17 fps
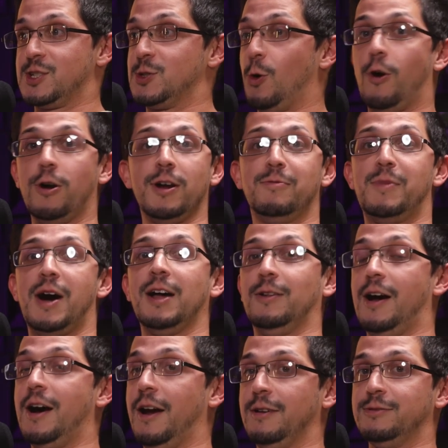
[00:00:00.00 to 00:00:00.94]
story of my
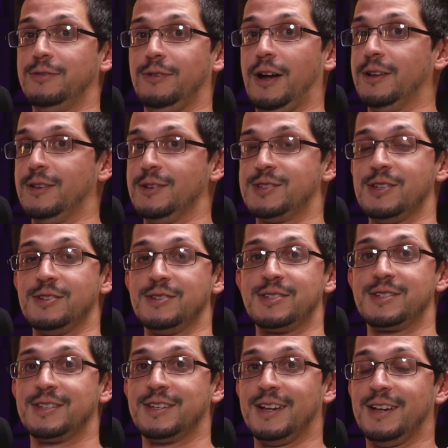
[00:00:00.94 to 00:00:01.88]
life. Like this
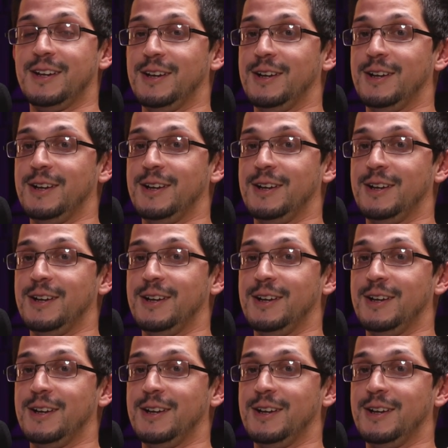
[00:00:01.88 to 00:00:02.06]
is